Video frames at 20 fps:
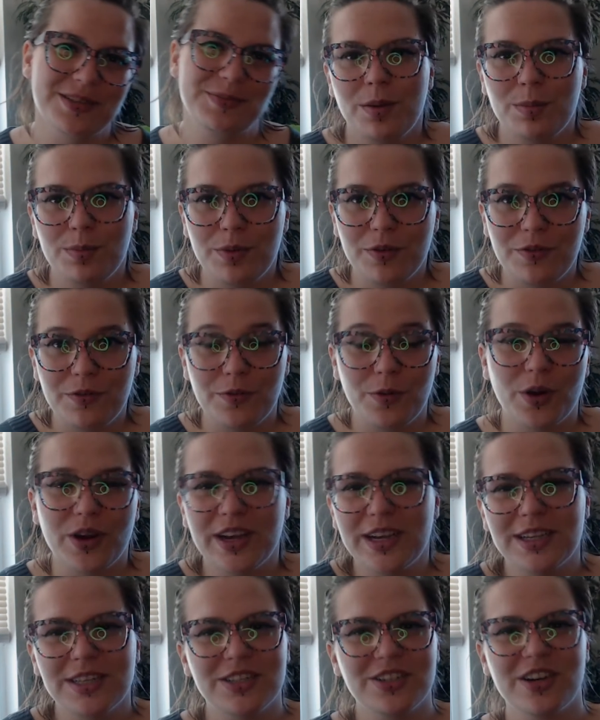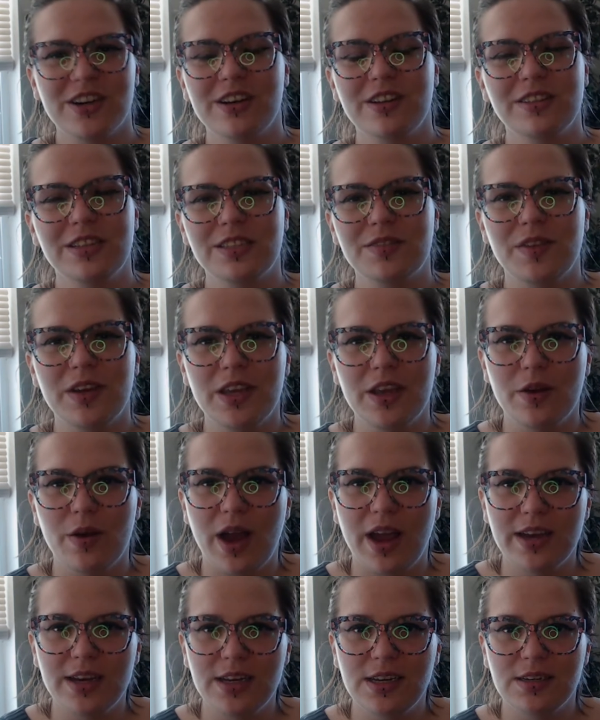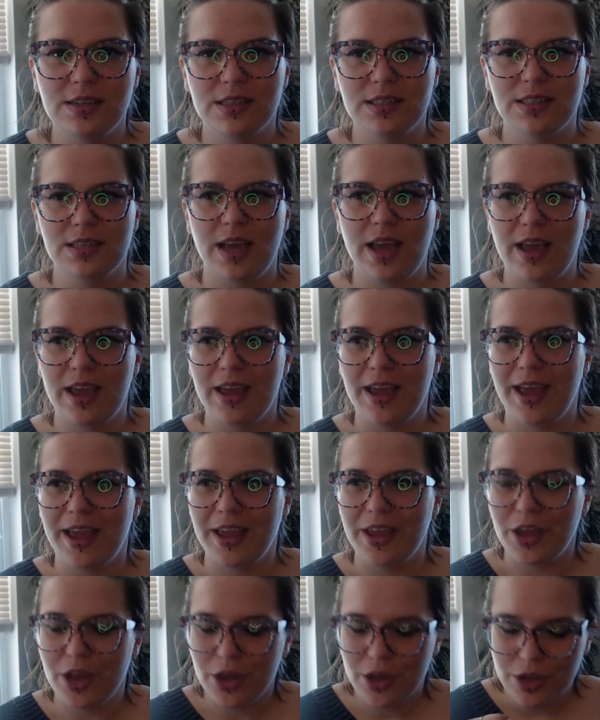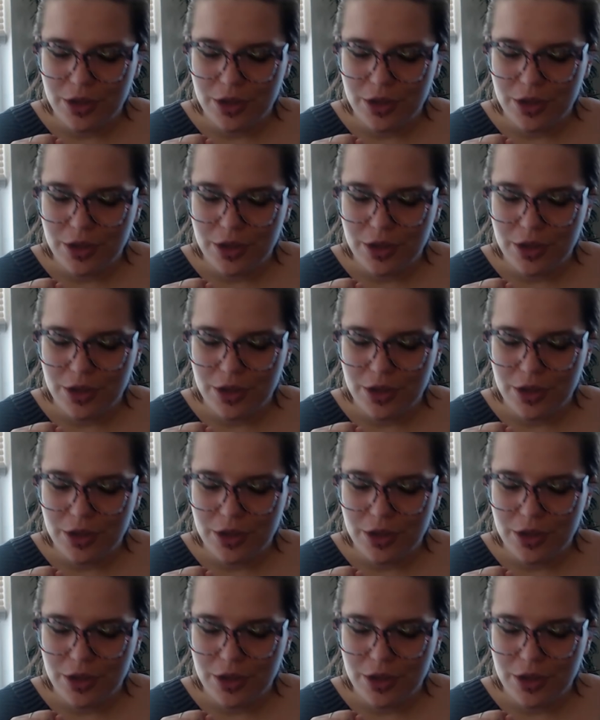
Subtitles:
Before I get started on this video, I need to say a